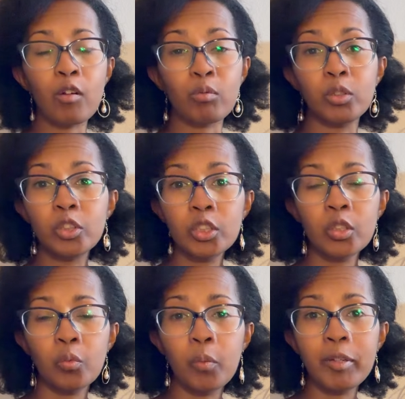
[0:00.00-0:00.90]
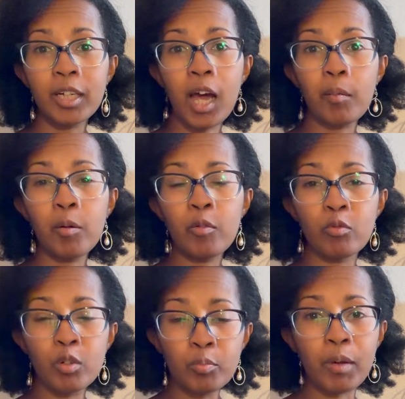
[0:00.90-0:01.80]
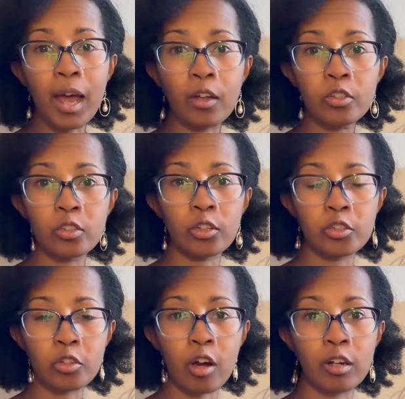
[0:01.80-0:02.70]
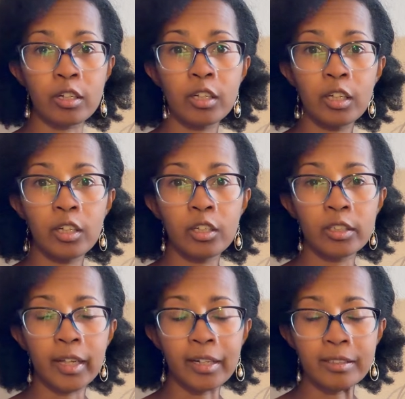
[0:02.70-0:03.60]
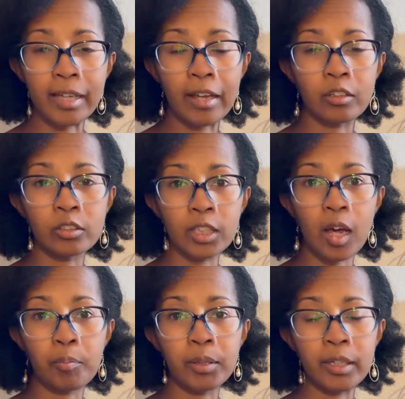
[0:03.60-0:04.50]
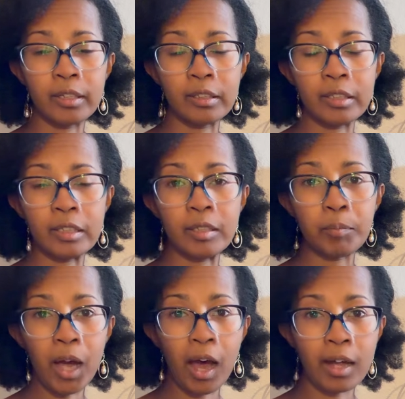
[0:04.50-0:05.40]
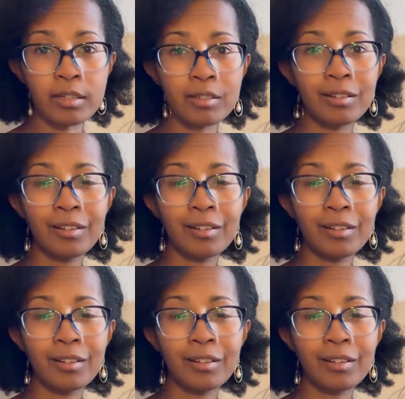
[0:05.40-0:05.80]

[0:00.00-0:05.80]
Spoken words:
roots will become root bound, so it'll start getting tangled up in the pot.